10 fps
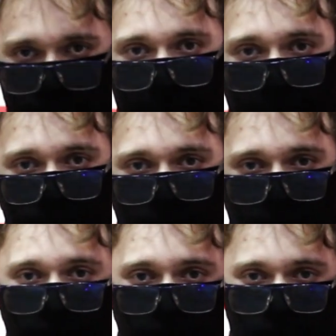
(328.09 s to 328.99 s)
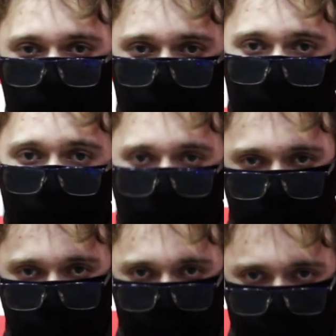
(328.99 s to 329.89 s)
and an
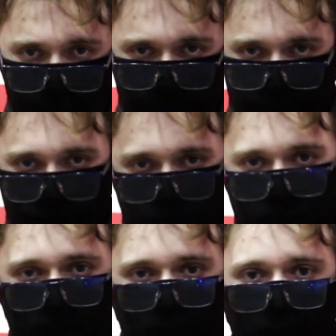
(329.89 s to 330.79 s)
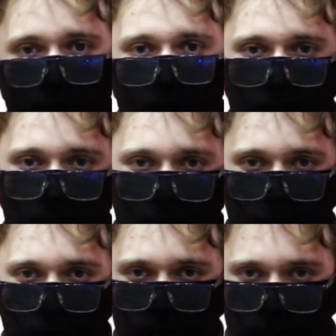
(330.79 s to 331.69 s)
RPK-74
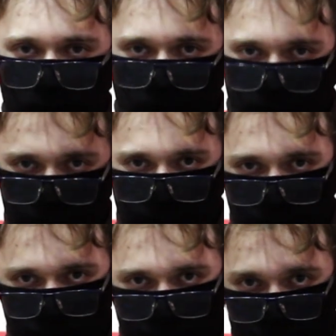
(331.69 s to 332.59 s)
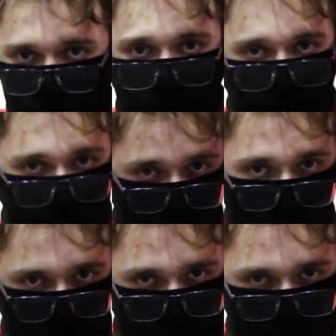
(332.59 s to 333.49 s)
shooting in 3-round bursts as
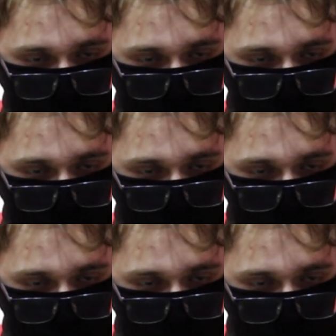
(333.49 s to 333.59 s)
well.